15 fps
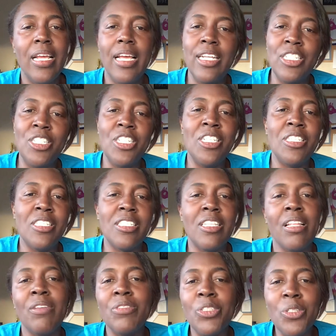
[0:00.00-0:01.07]
and Jesus
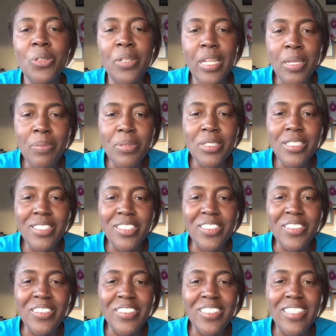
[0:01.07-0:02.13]
loves your neighbors
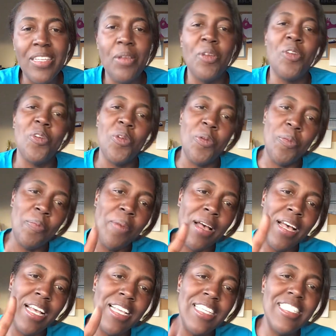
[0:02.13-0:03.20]
too.
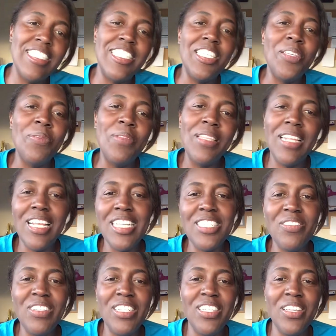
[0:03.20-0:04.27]
Bye. See you in the next
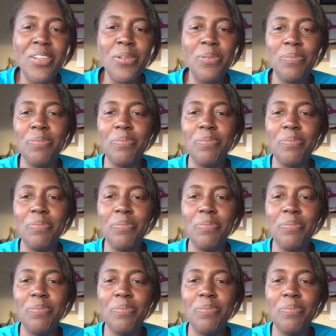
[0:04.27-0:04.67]
video.